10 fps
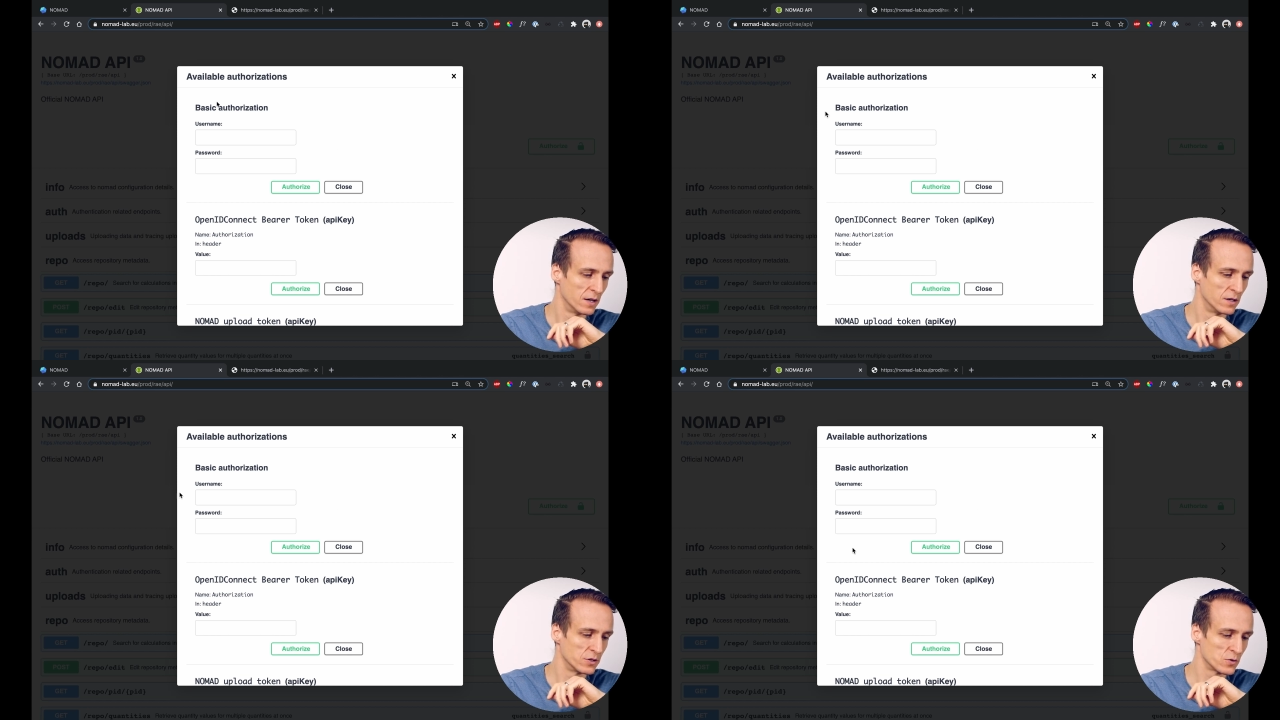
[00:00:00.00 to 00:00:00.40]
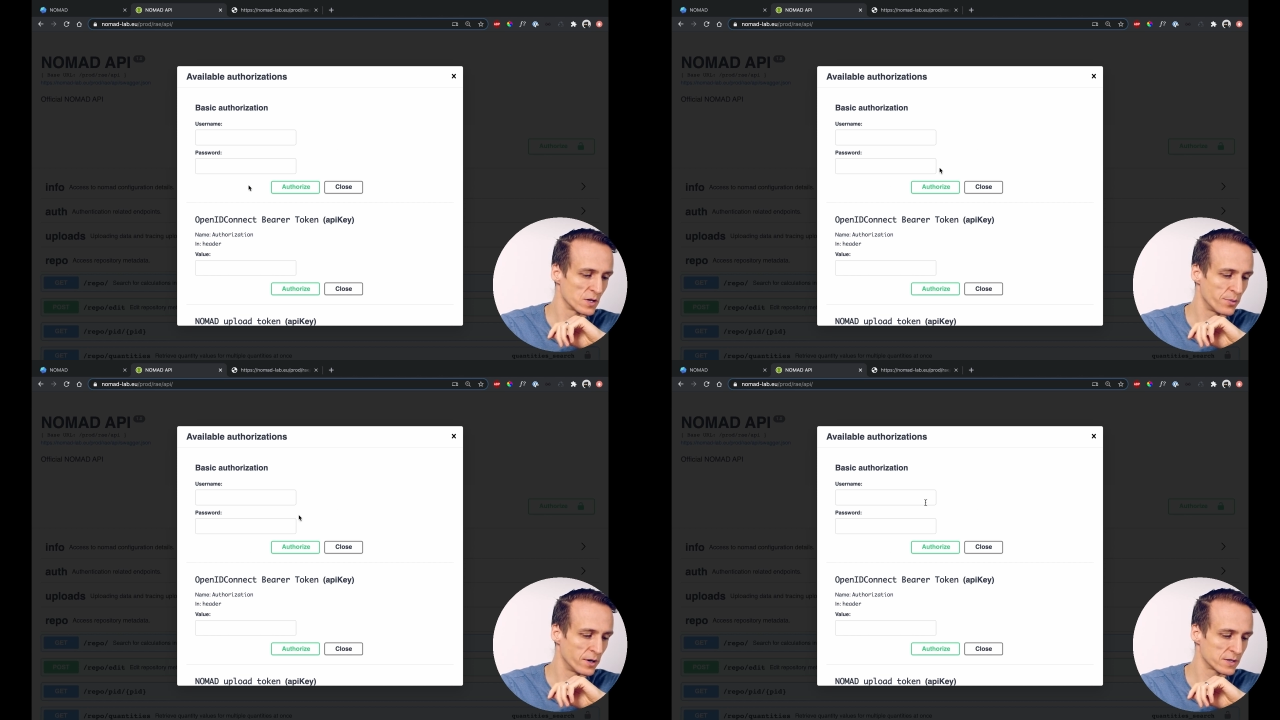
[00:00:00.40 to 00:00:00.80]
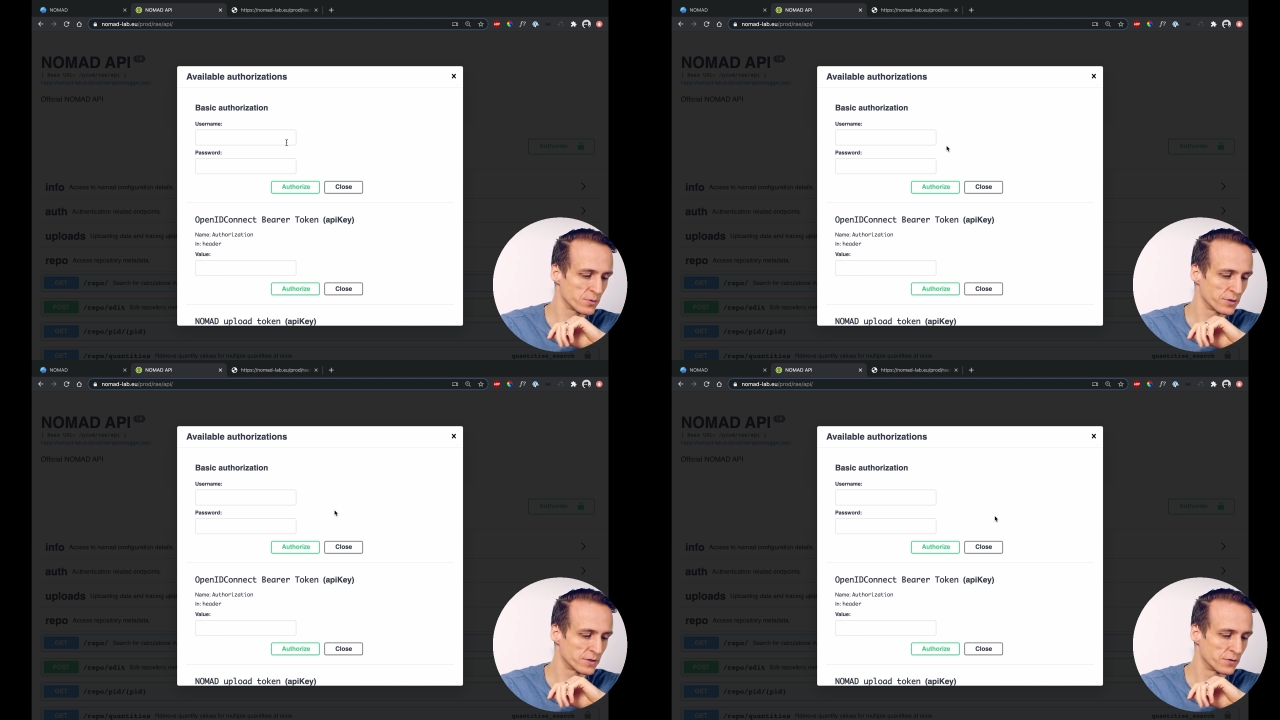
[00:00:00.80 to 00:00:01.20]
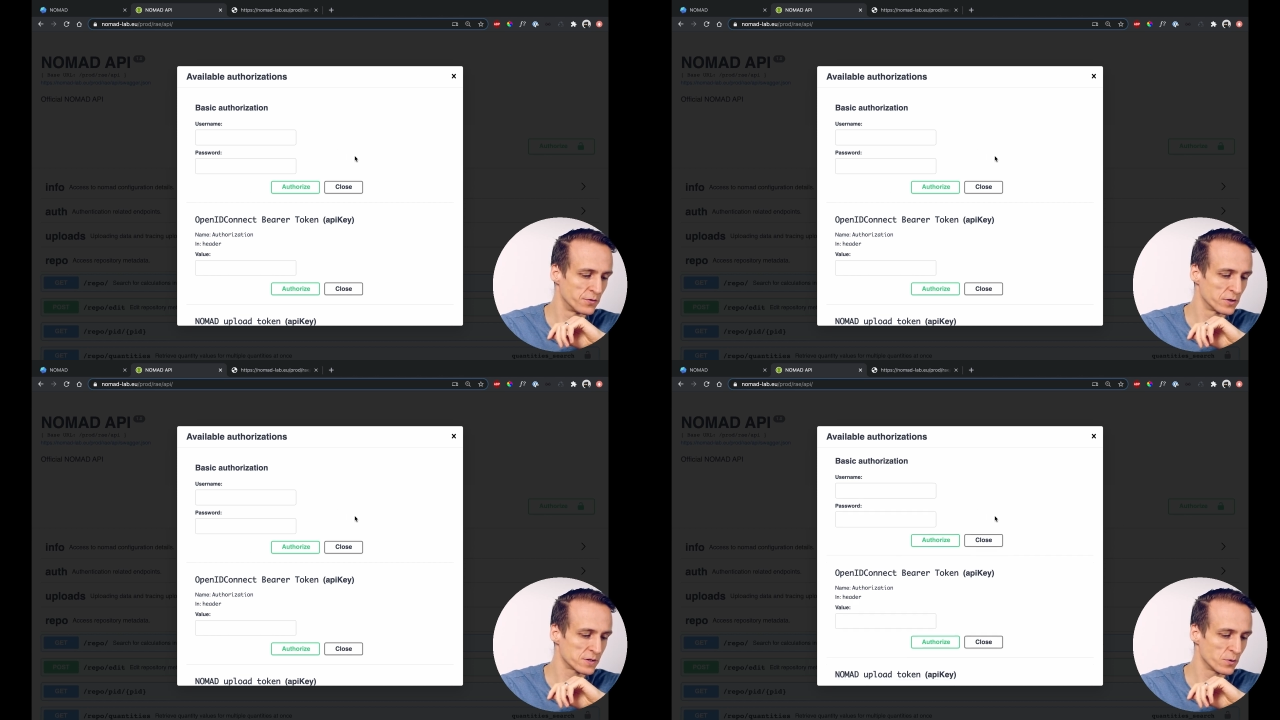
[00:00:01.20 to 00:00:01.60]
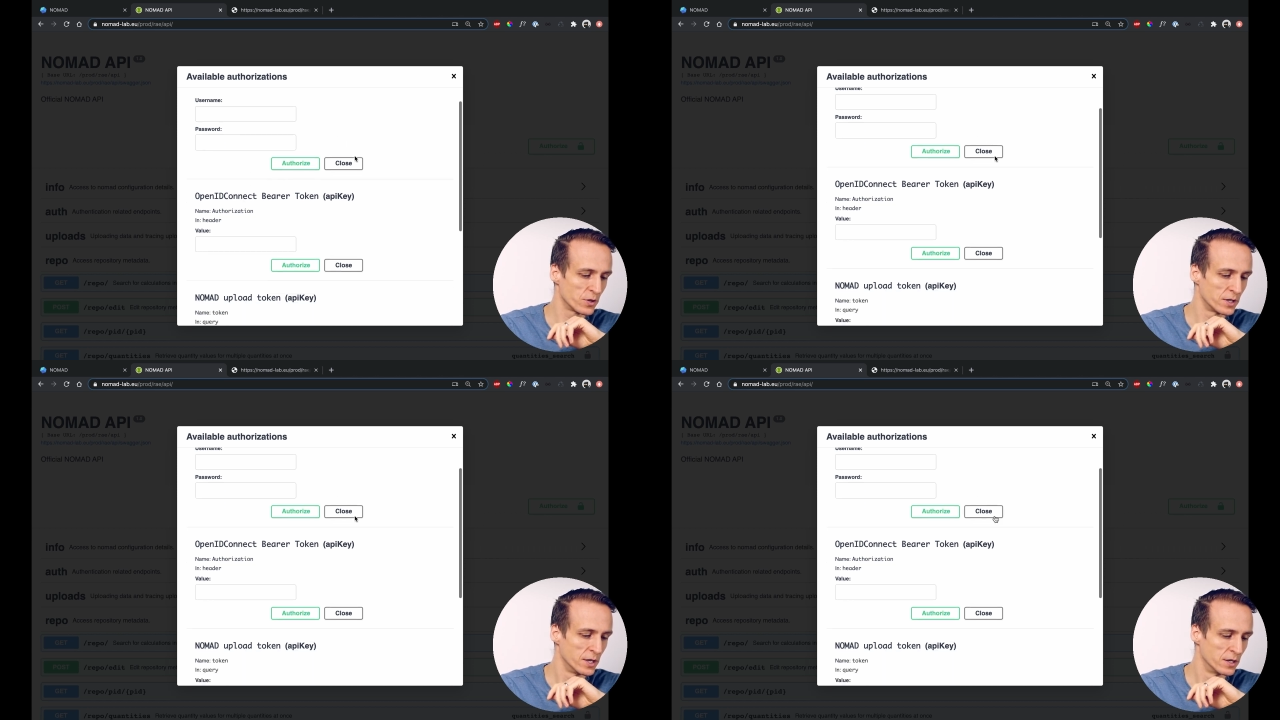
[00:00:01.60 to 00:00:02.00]
User password is the first
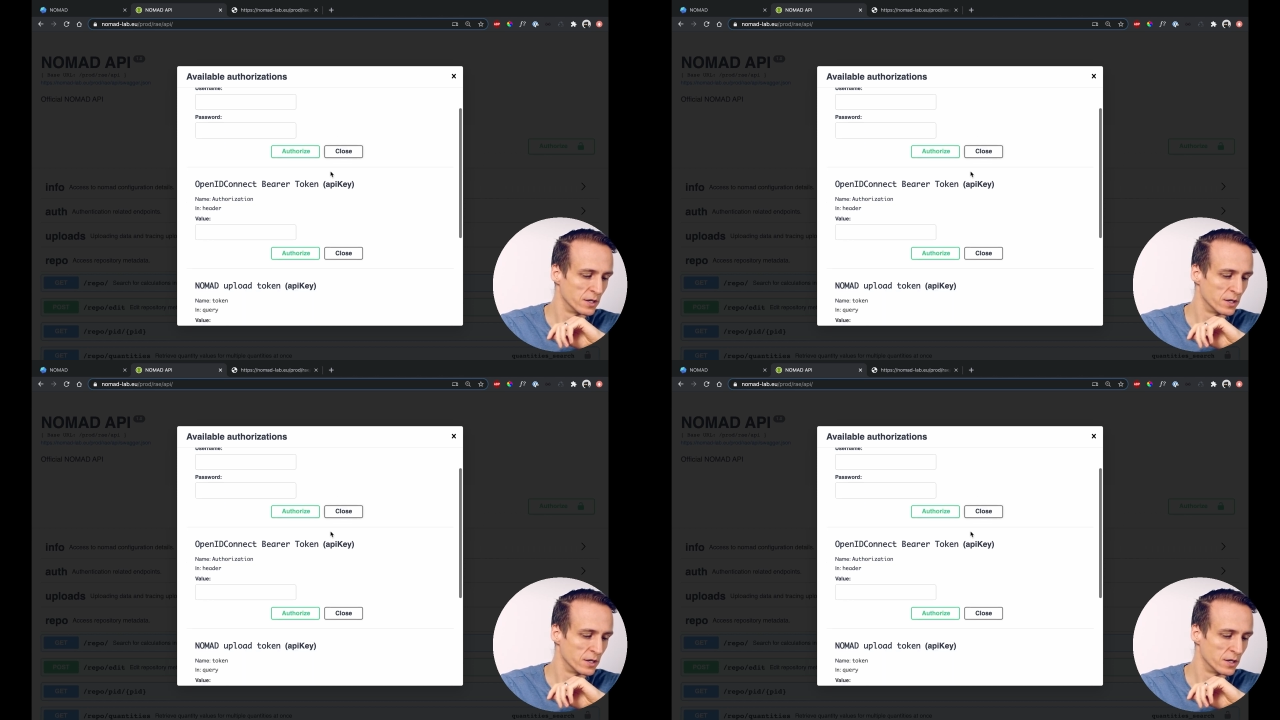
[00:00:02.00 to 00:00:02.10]
one,